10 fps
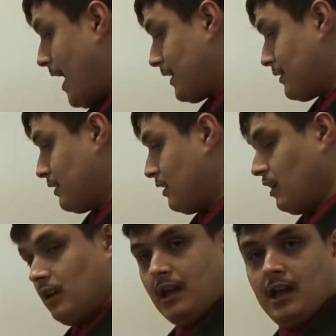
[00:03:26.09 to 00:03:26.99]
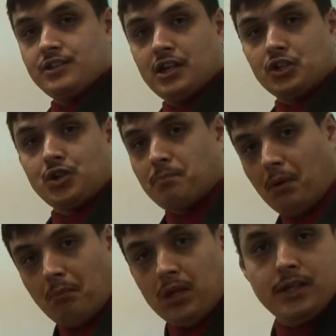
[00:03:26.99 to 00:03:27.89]
that is a
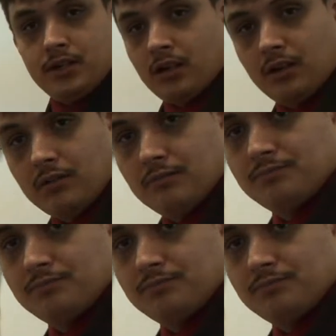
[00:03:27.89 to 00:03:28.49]
triple blunder.